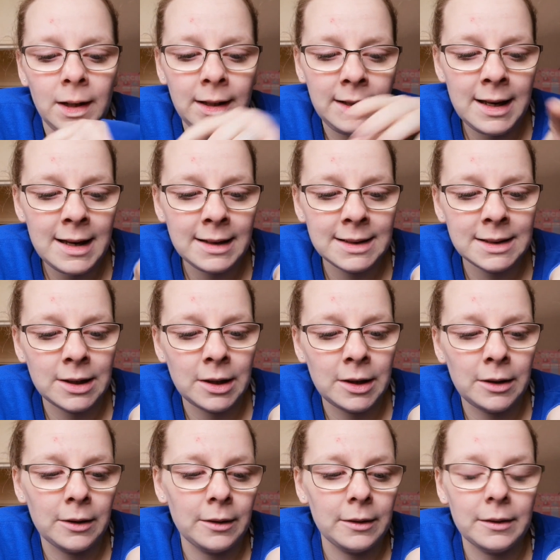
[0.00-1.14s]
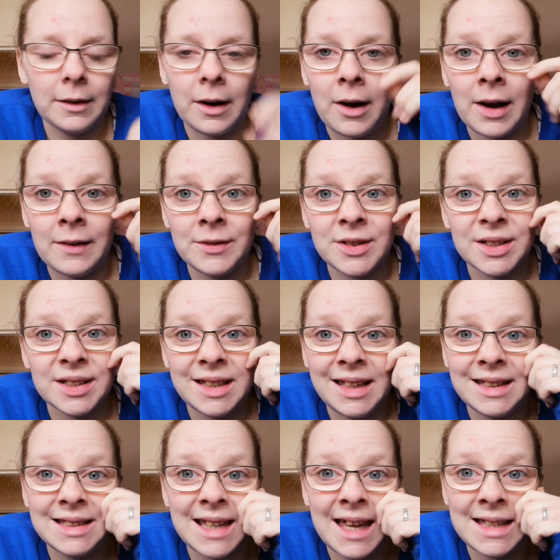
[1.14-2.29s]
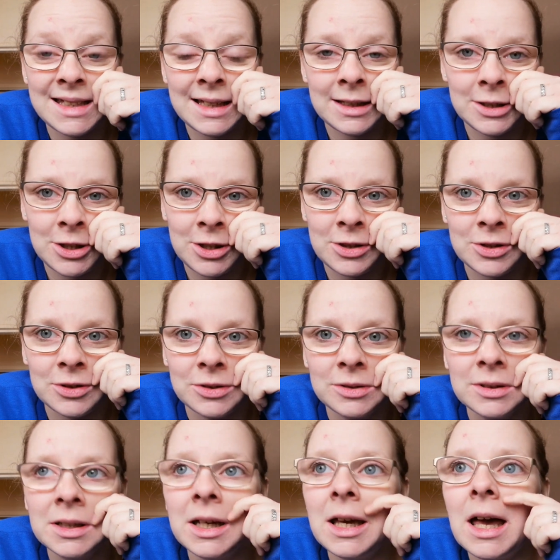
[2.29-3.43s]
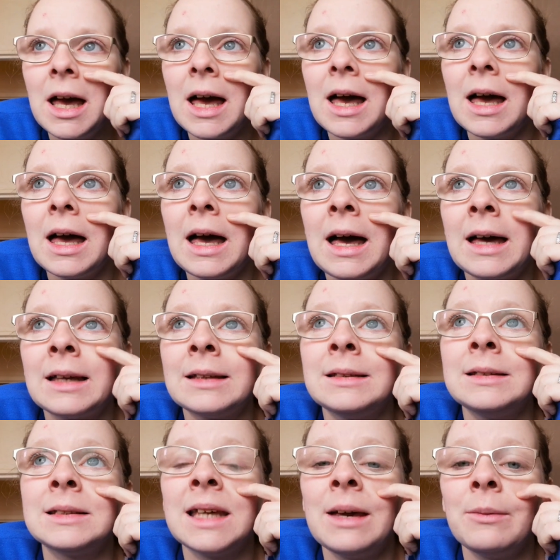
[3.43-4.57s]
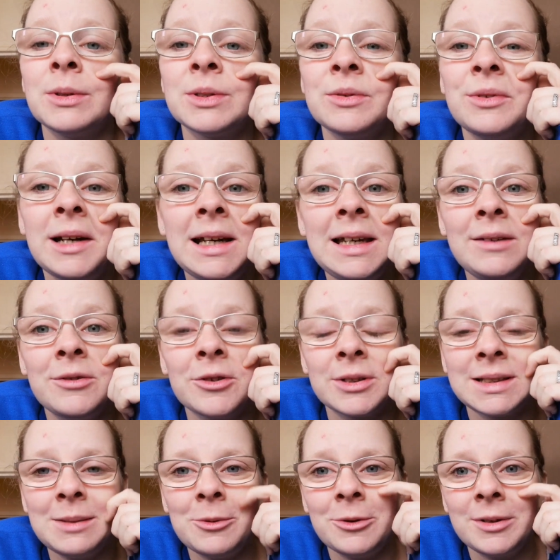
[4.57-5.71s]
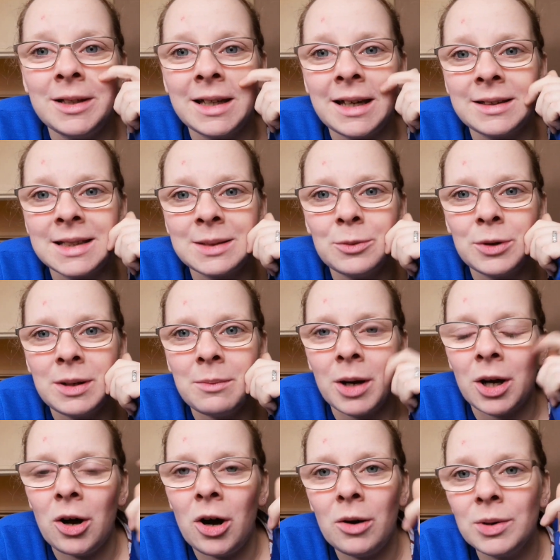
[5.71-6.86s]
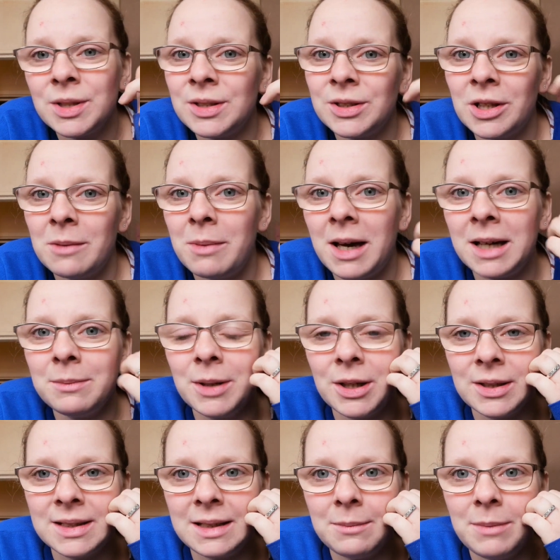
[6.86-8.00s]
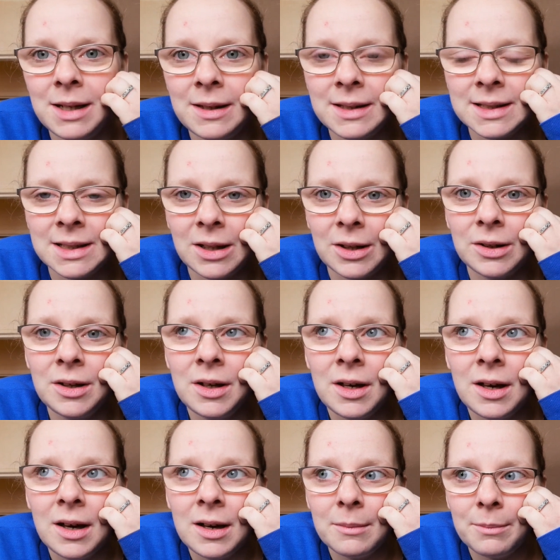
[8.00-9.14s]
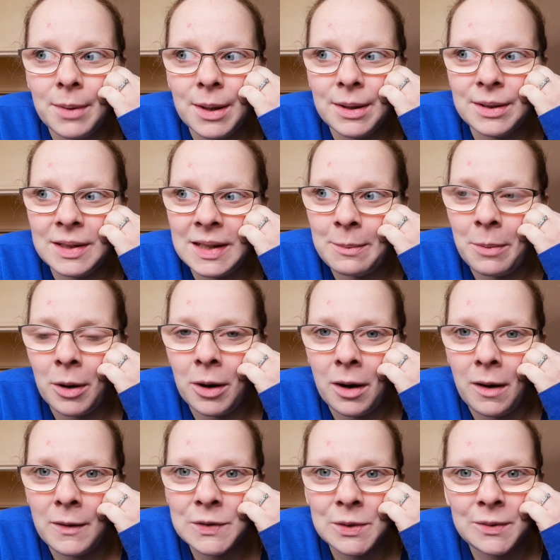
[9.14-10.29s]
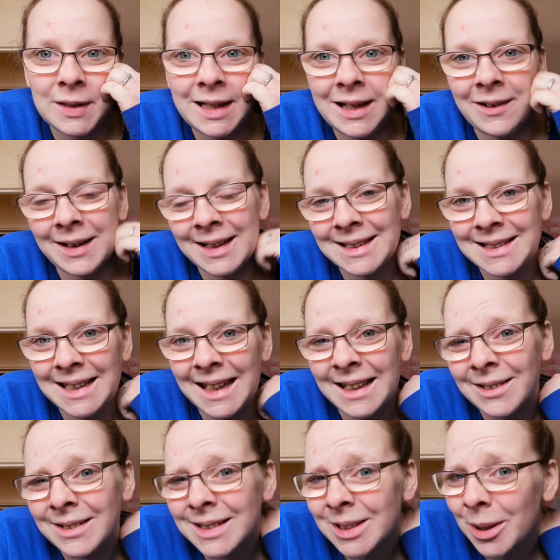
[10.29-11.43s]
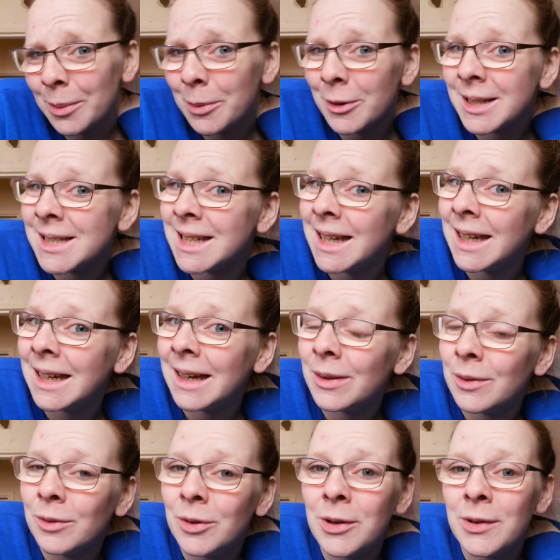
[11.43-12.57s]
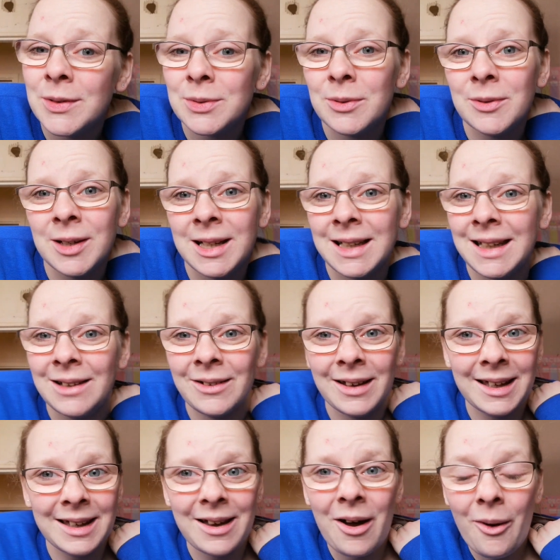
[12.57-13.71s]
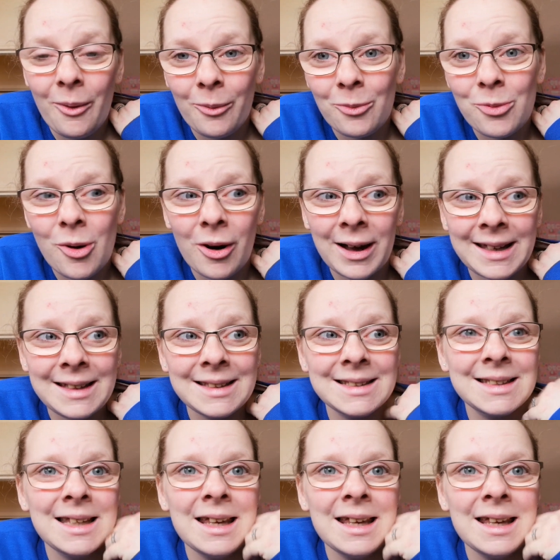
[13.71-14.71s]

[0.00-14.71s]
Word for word: yeah, so I just need to edit as usual and it was a really frosty morning again this morning. My car wasn't so bad because it'd been in the sun, but the paths were really icy, it looked so pretty, and the roofs were really like white.